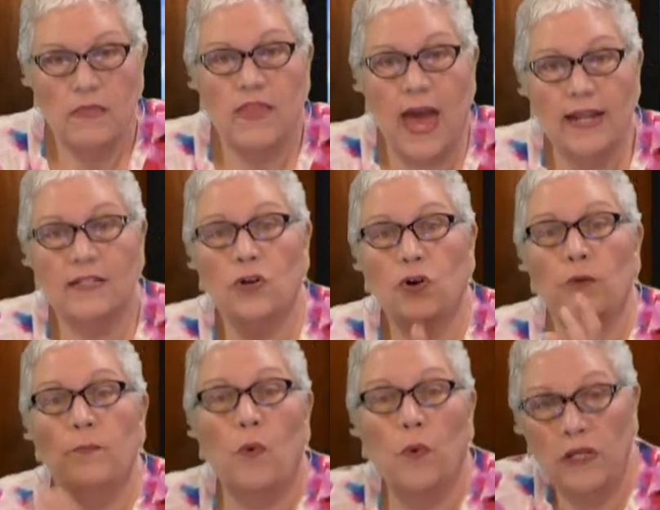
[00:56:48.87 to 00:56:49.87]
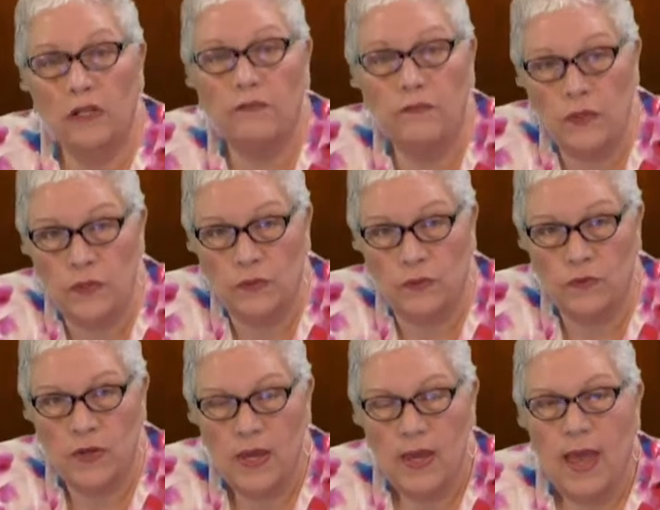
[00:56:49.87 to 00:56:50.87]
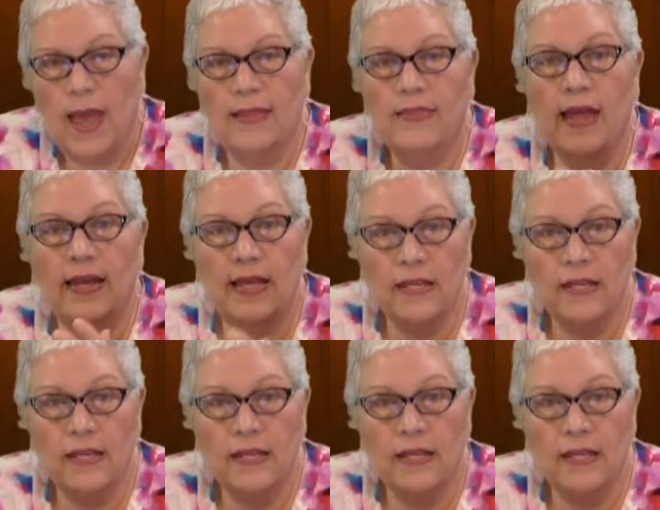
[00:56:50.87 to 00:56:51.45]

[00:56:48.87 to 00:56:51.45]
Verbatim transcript: That is her point of view. And that